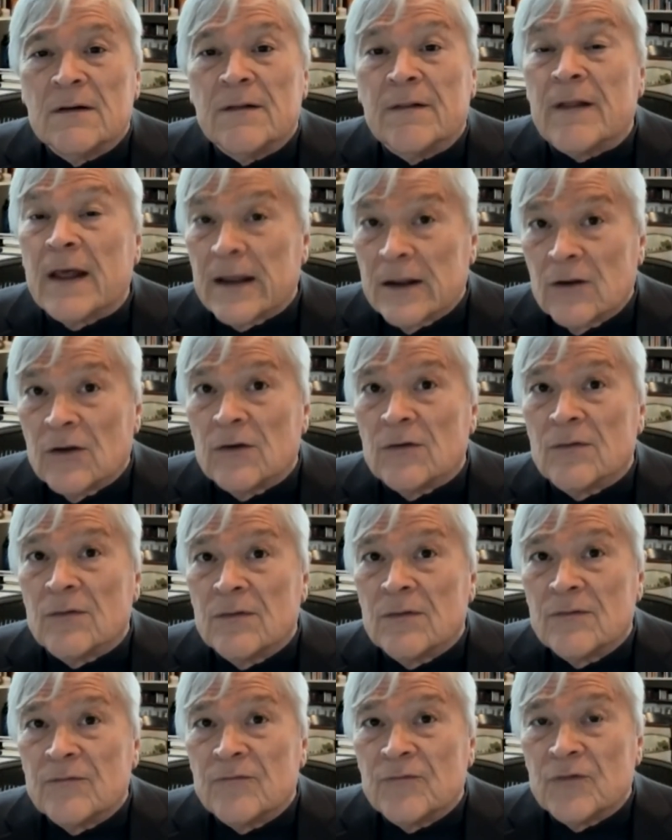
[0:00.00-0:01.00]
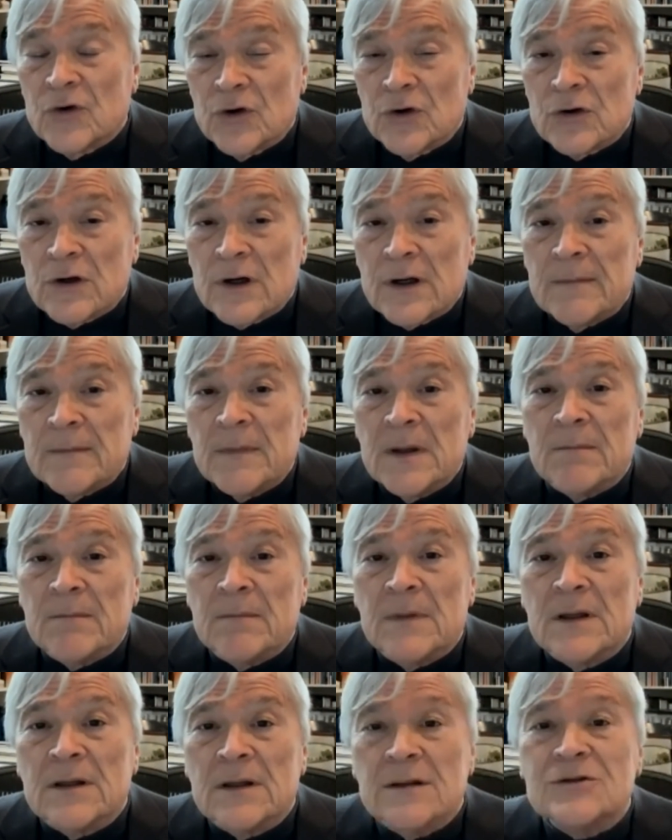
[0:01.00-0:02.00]
Thank you for your
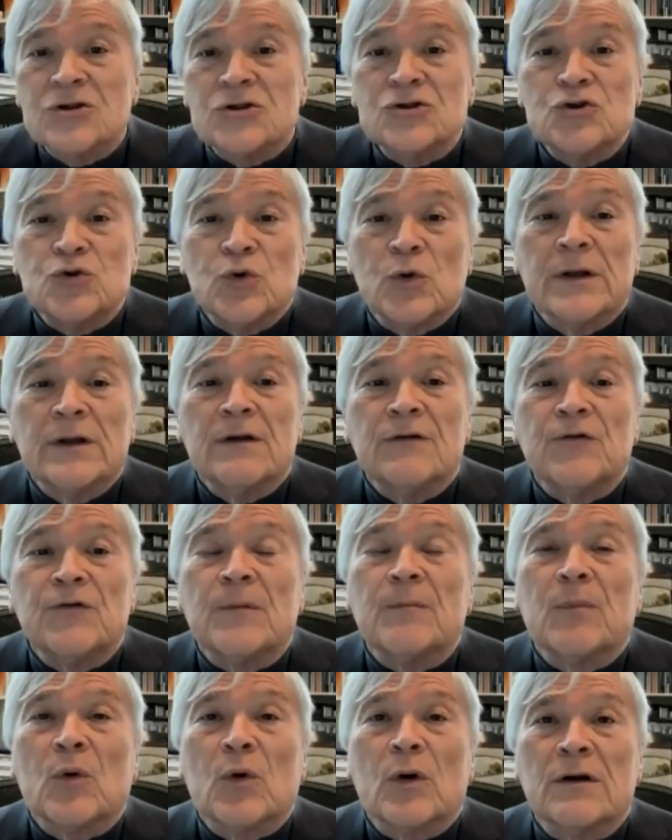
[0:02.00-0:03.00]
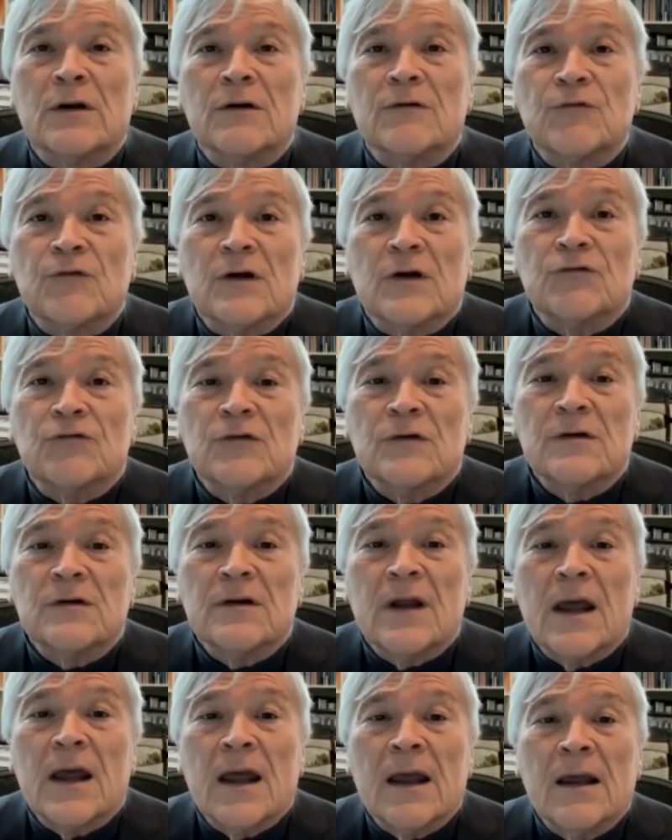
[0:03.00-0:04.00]
commitment to join this important discussion
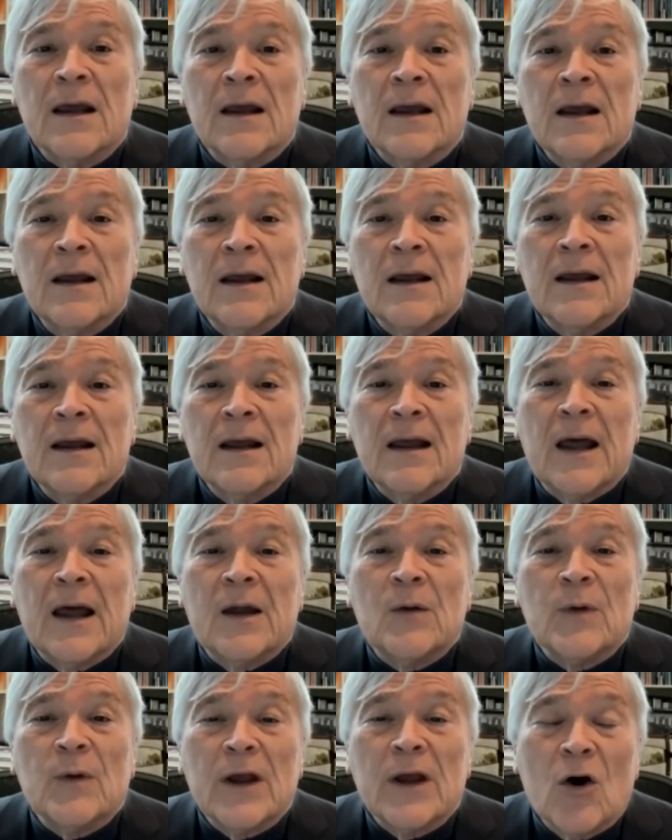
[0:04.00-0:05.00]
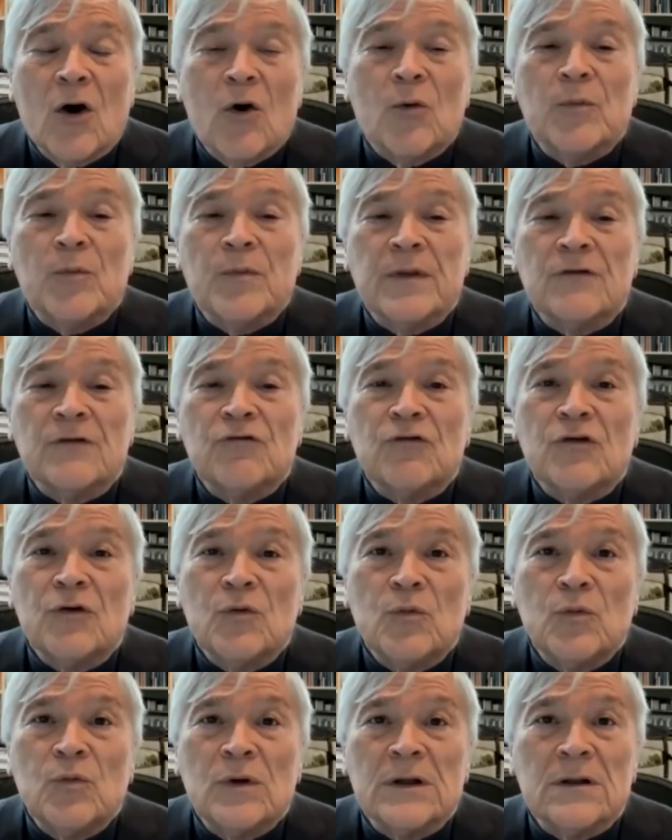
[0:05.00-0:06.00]
today, and we hope that you
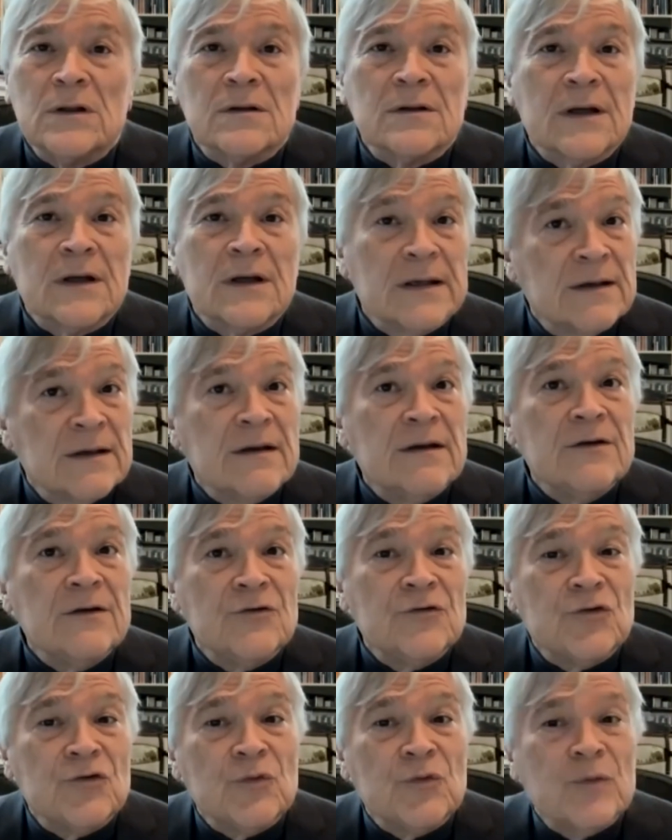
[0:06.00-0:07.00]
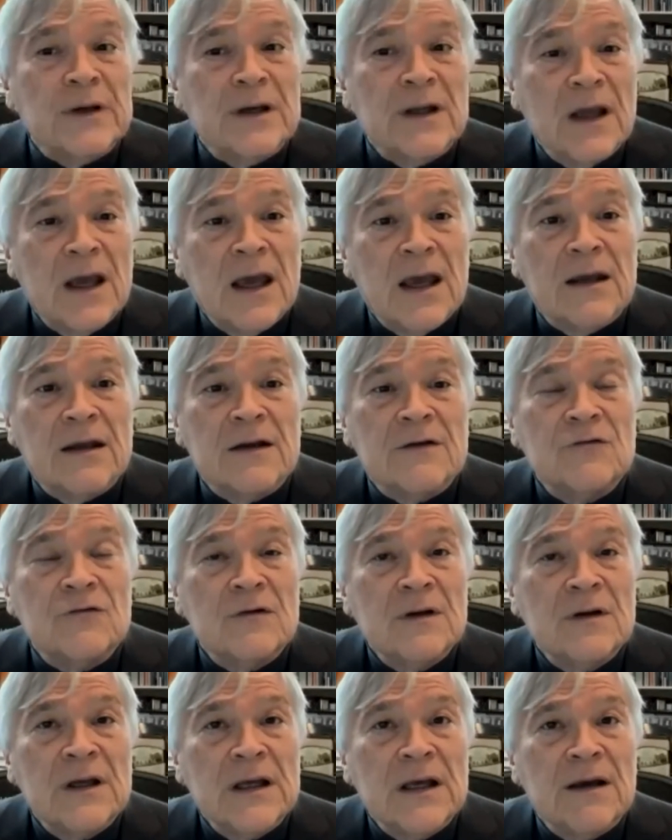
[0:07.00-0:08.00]
will continue to engage
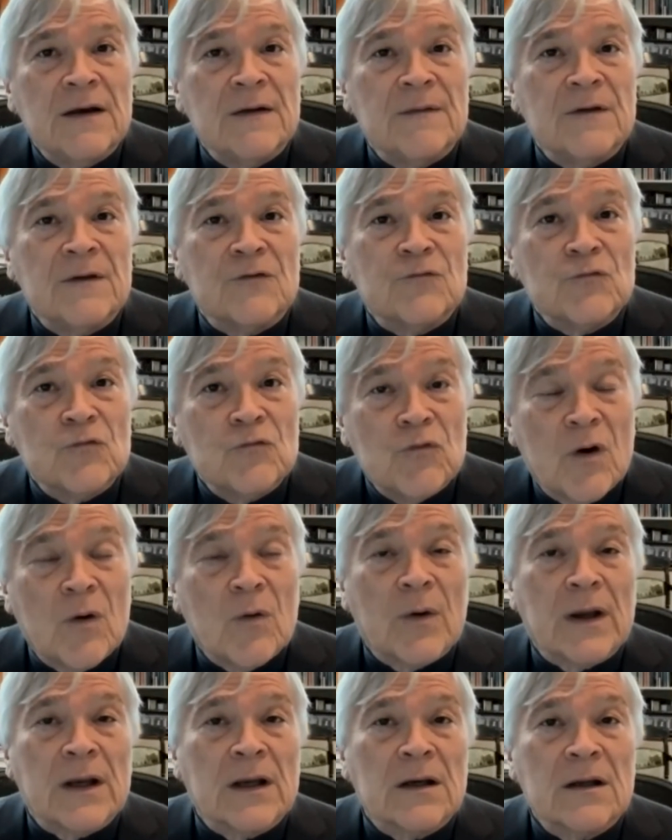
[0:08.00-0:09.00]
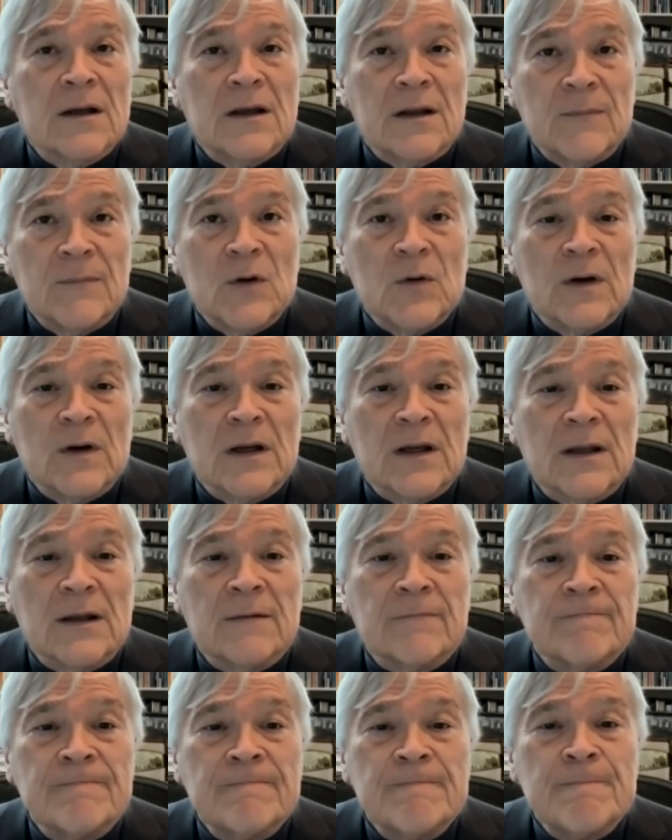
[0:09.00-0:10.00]
in this growing
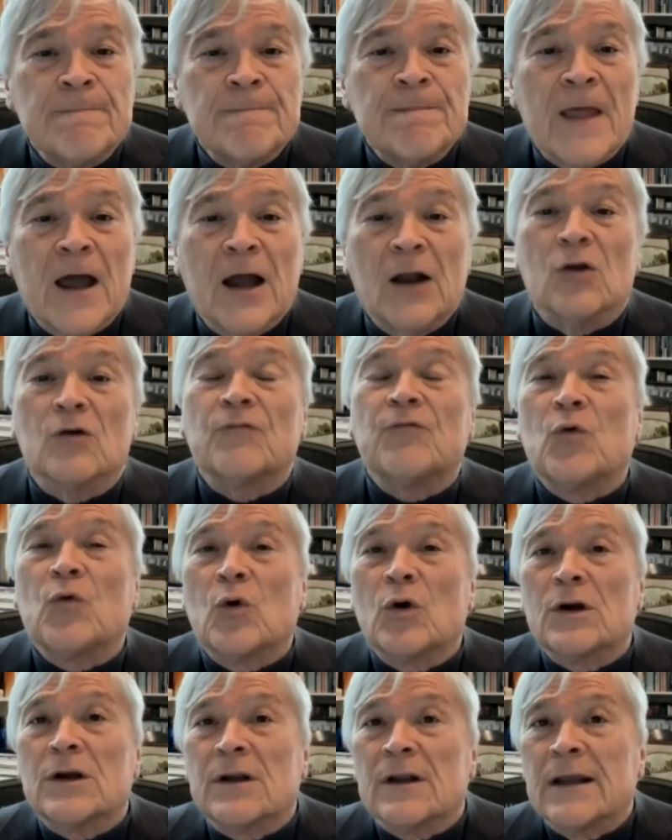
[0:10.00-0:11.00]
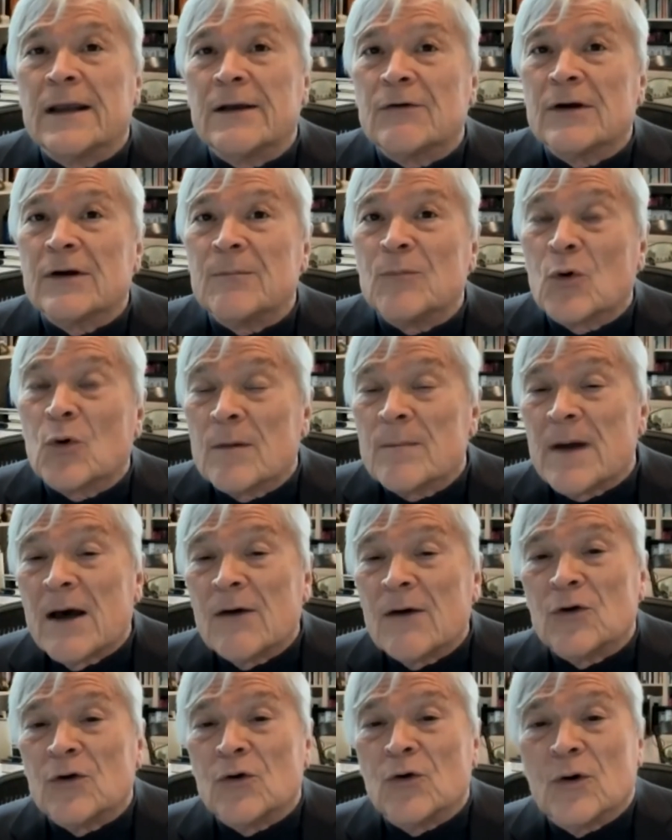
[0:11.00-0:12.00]
community. I look forward to hearing more
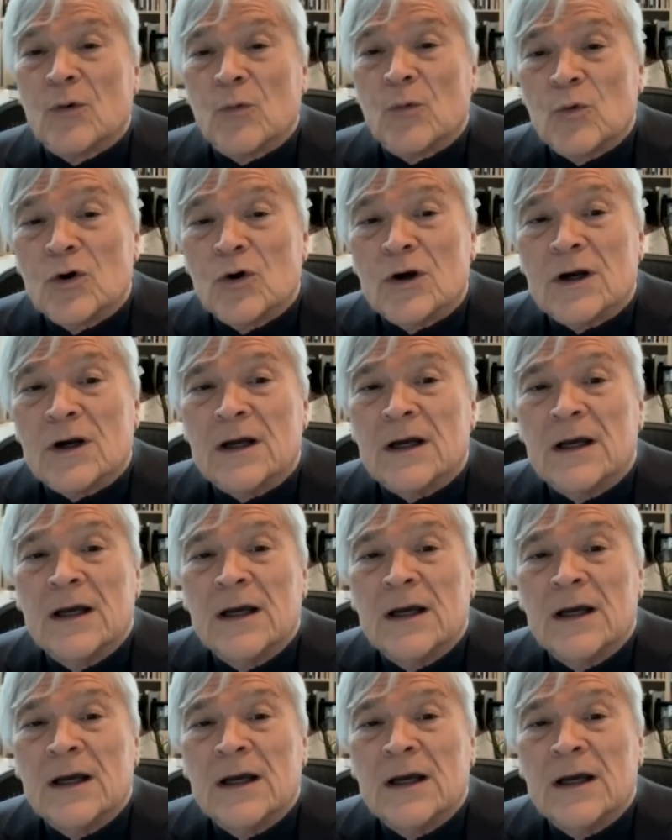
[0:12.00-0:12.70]
about your work